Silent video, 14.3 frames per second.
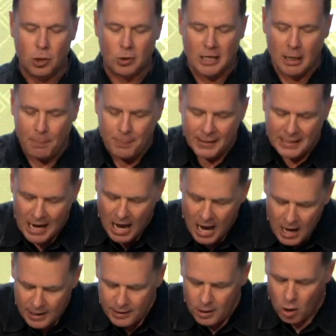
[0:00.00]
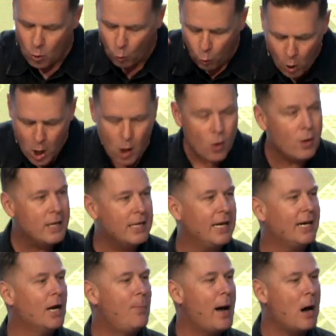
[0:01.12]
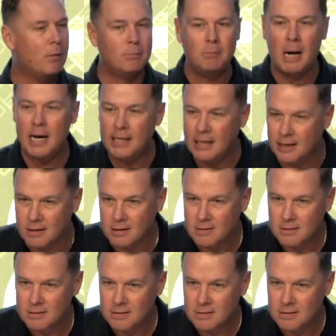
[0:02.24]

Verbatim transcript: to get beyond worrying about money.